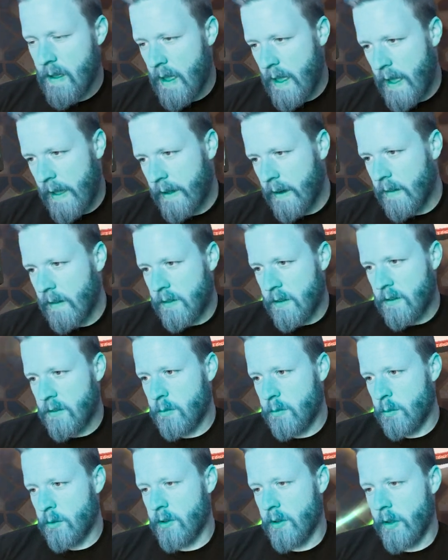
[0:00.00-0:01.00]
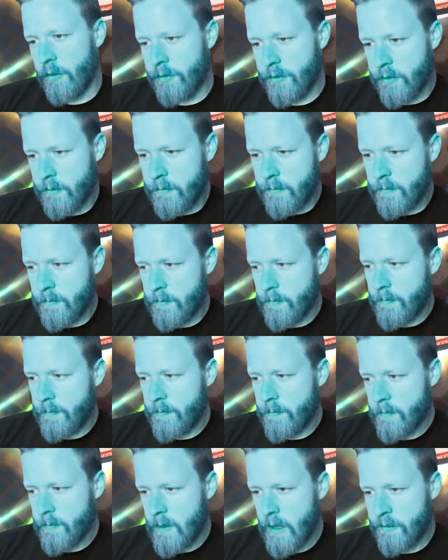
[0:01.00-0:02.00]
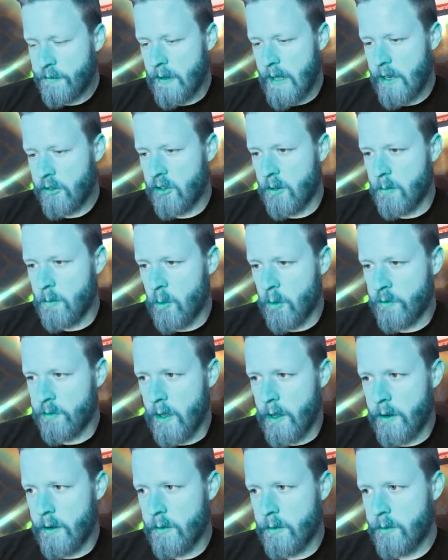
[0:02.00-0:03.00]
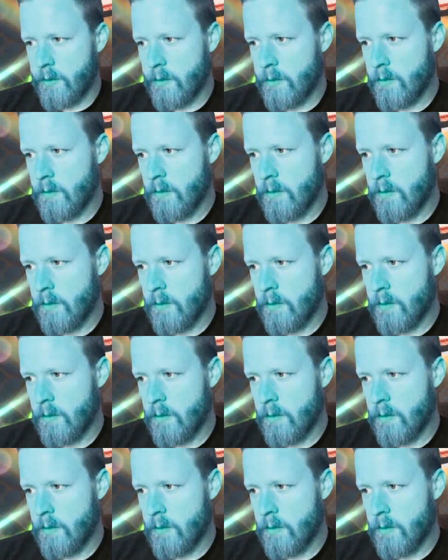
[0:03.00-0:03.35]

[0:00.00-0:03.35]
I'm going to let this resolve and flash in more flyers.